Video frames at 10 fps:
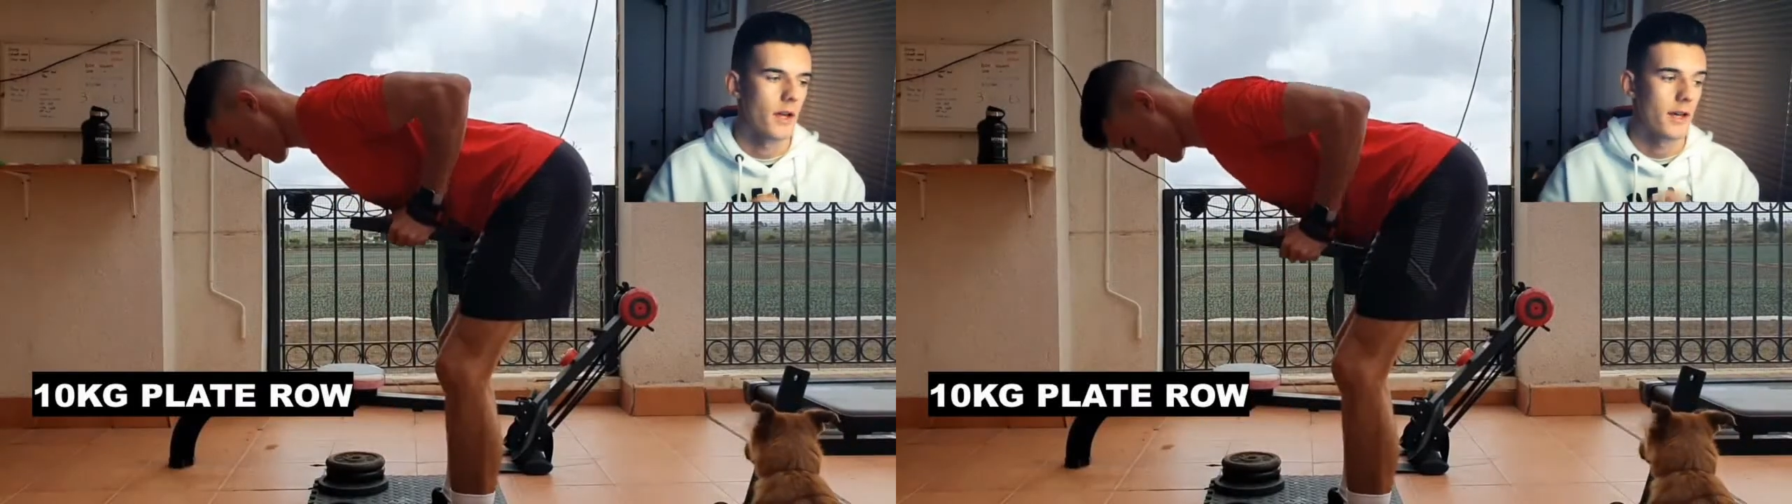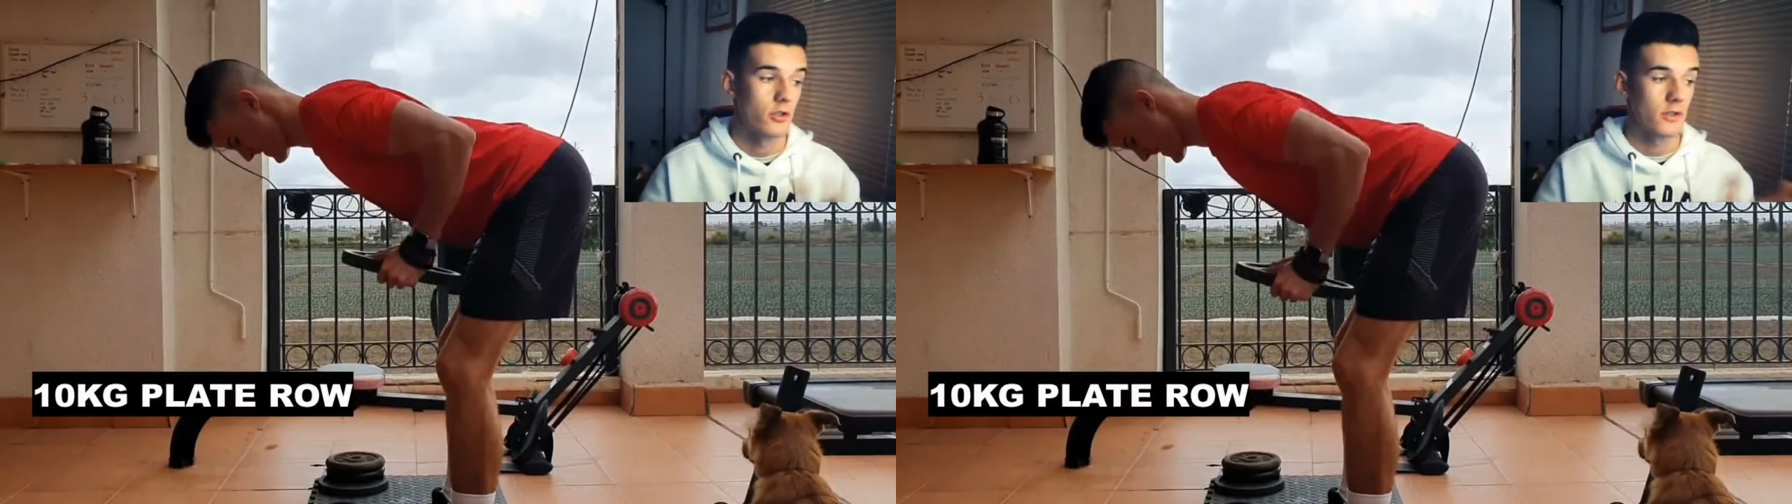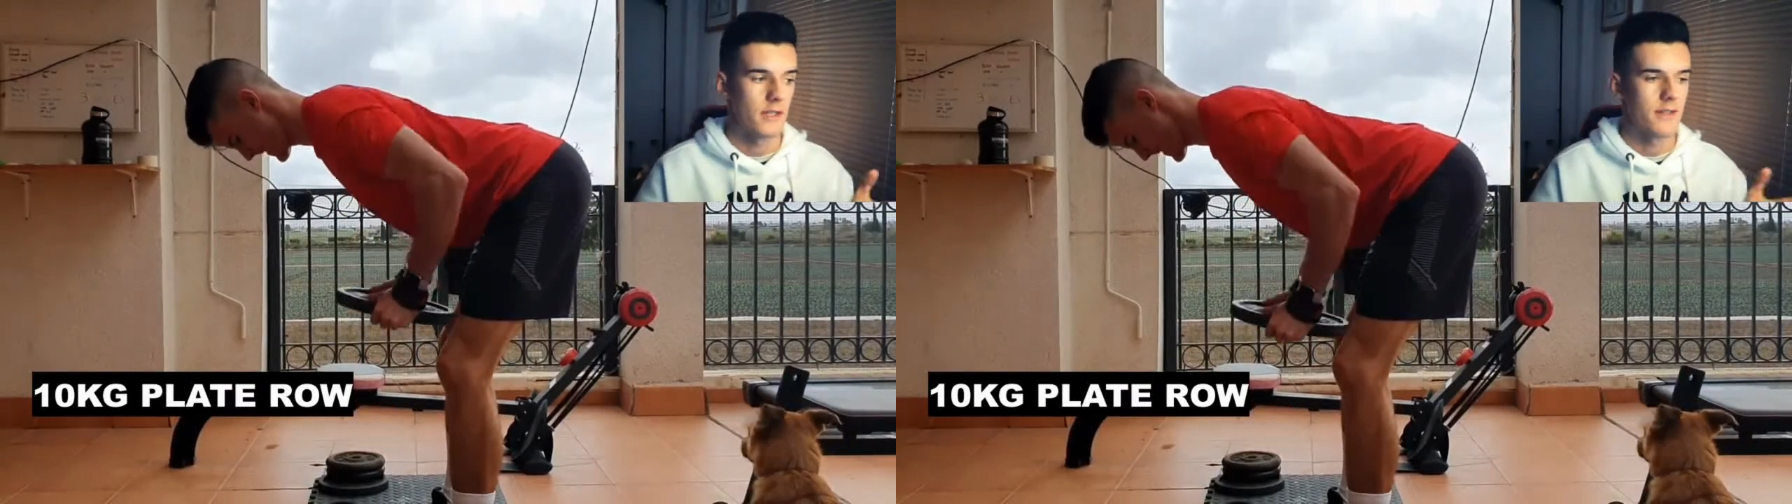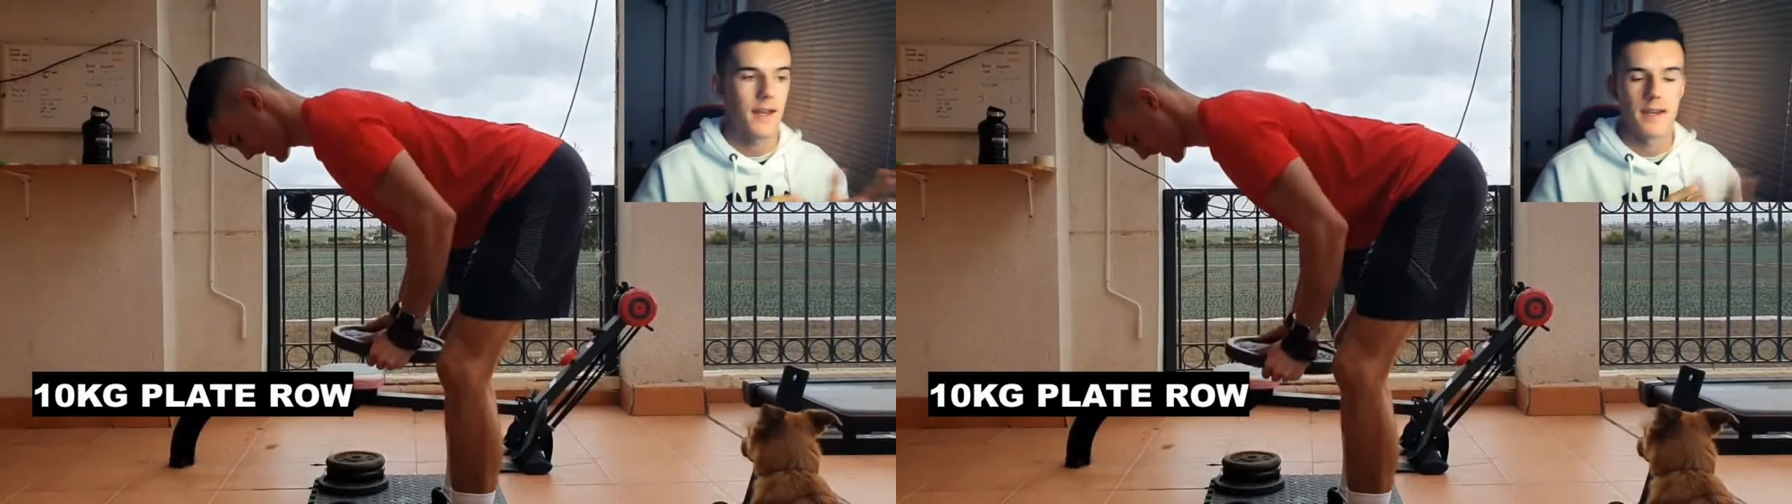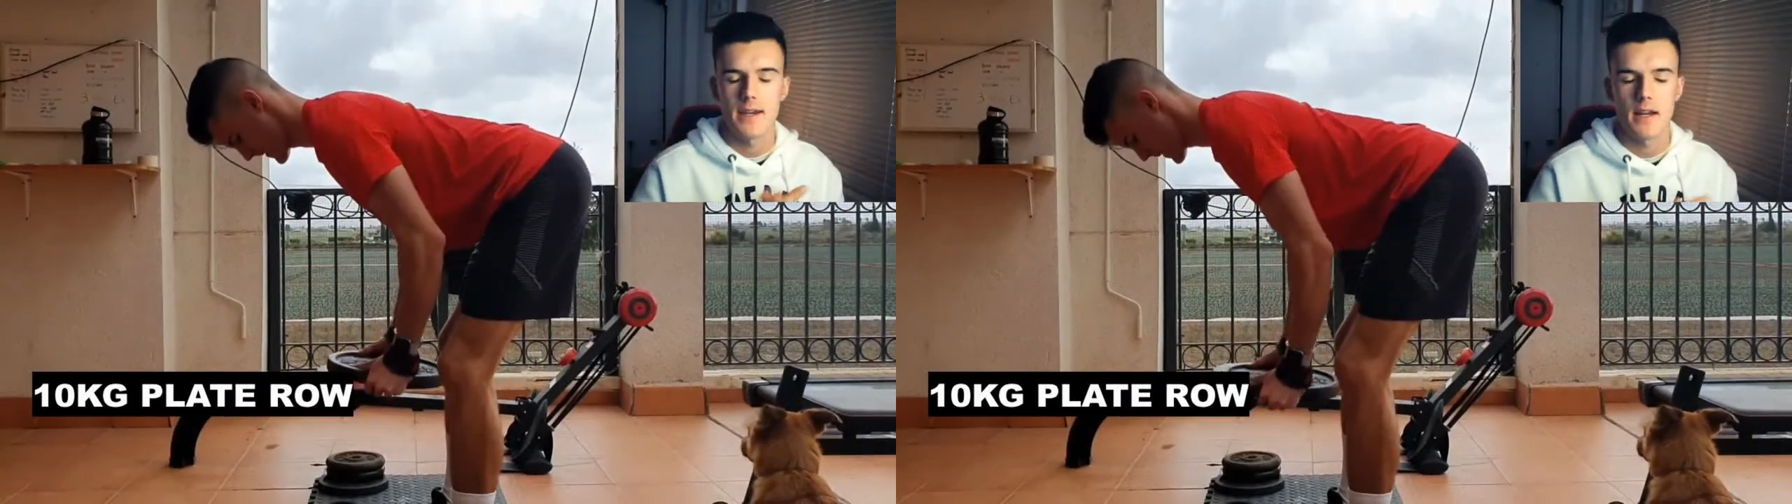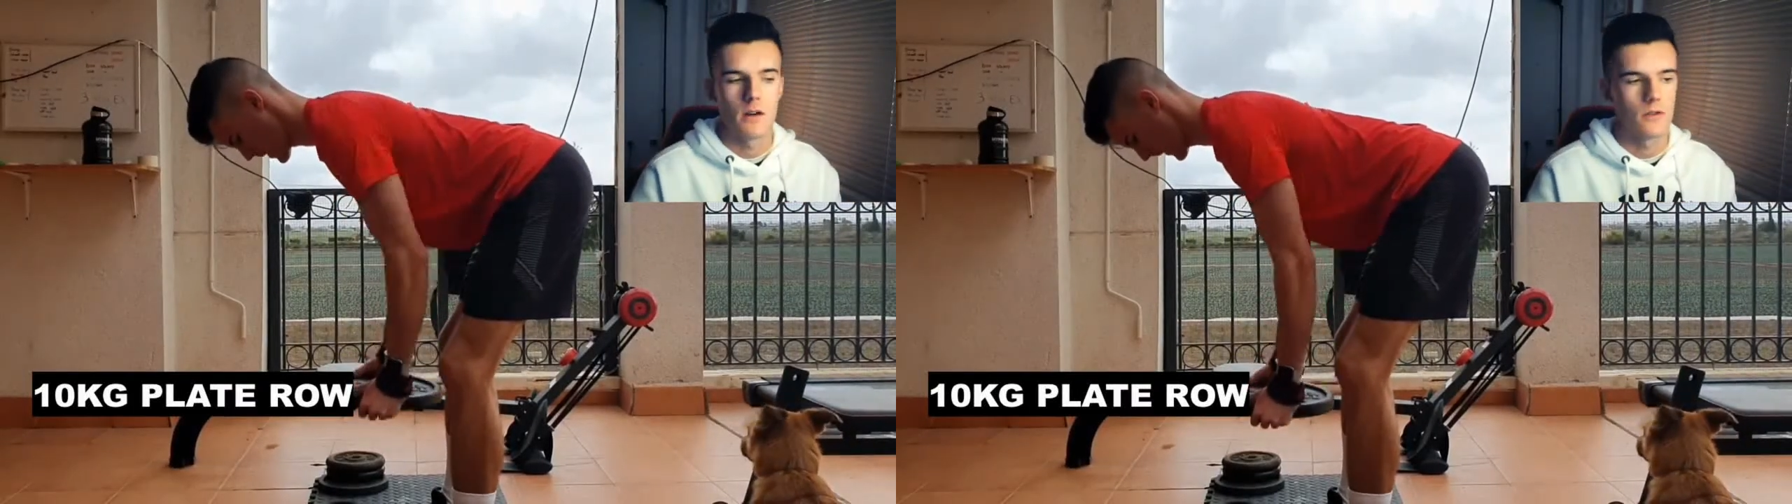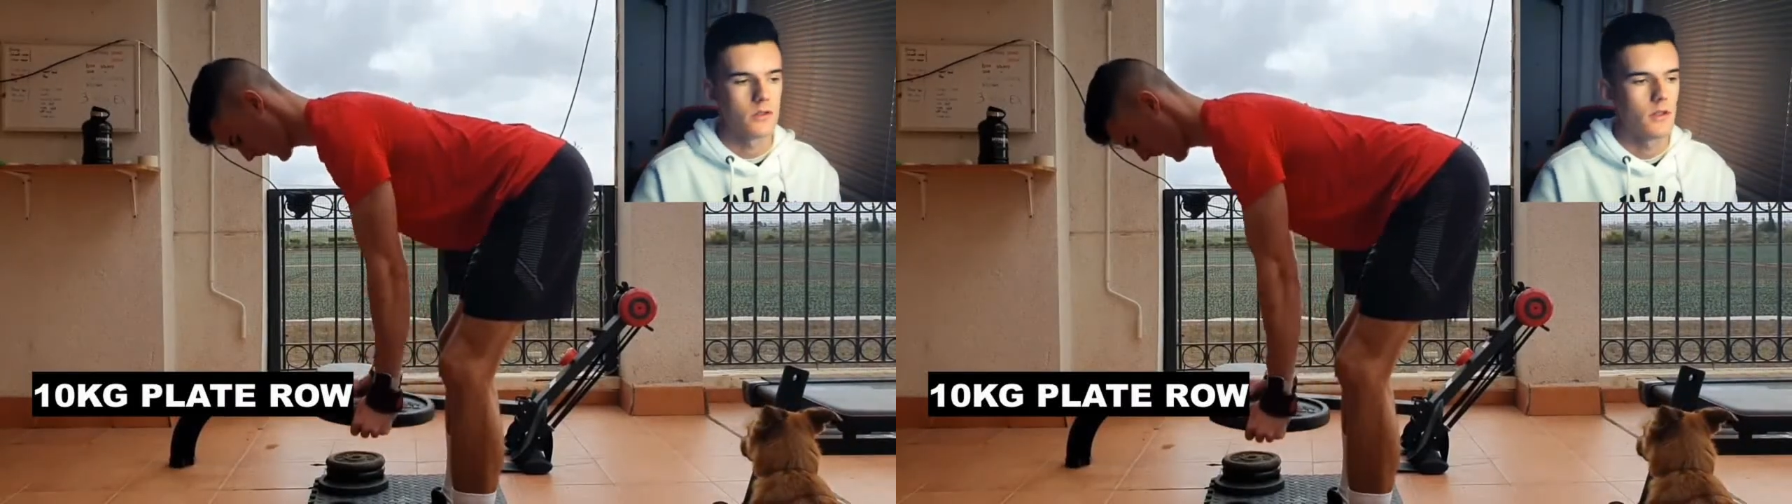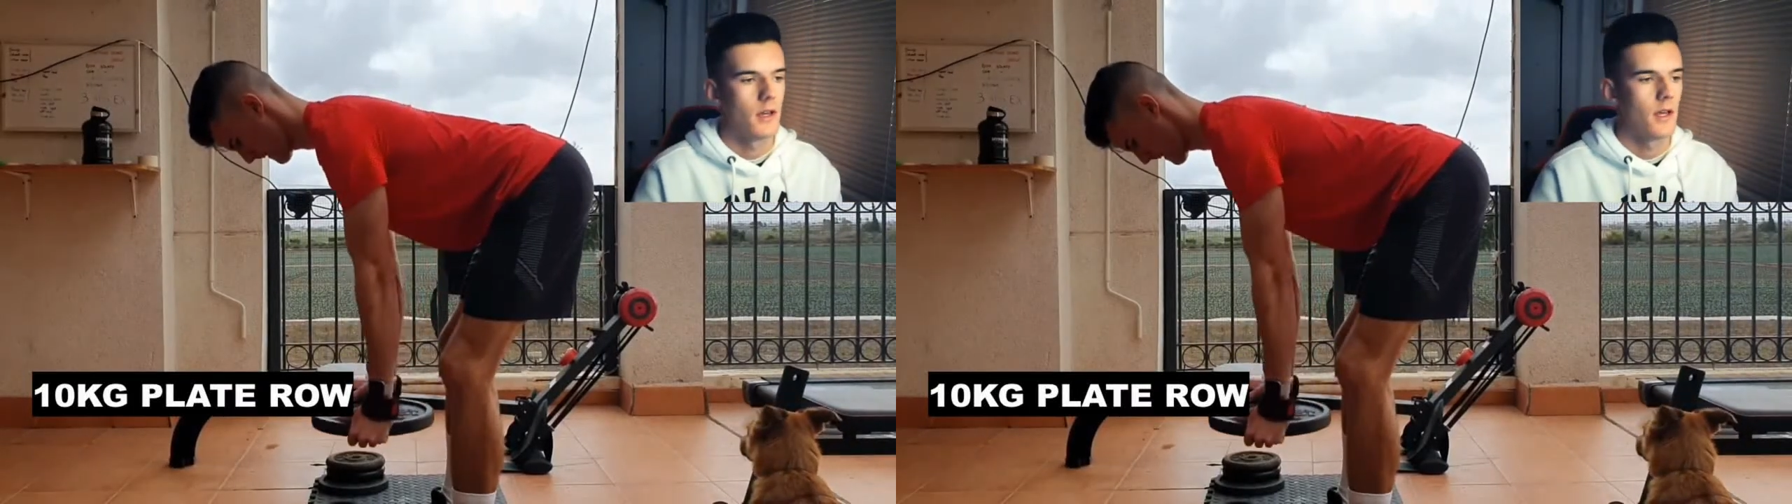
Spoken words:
As you can see, 10 kilos.